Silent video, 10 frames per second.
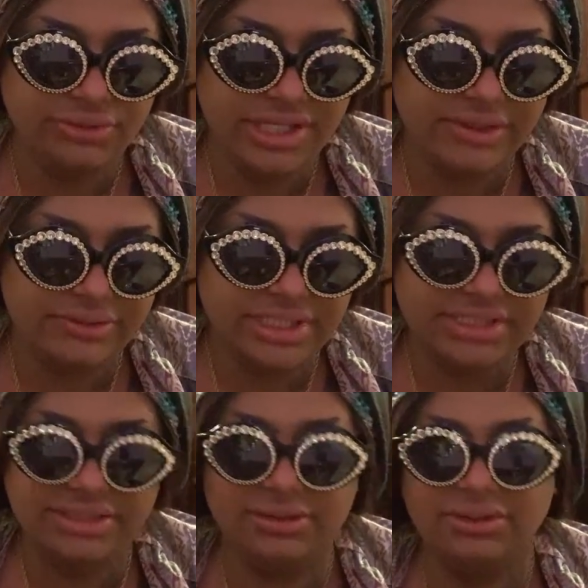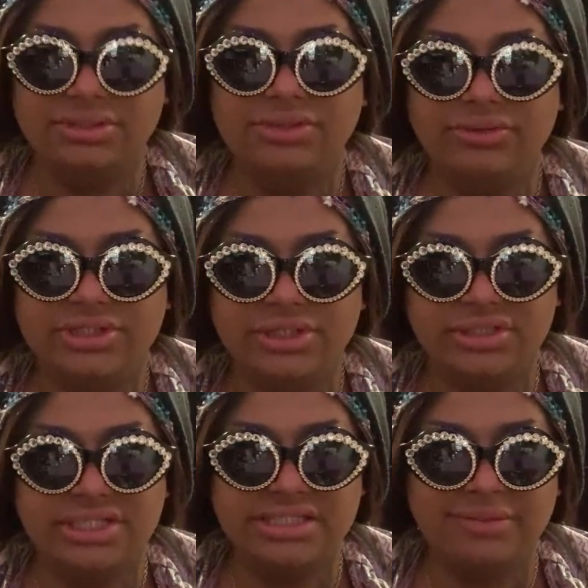egotistical to return
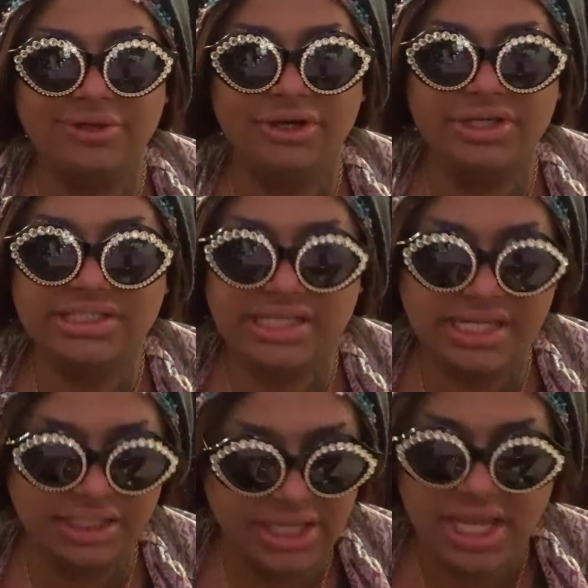the same courtesy.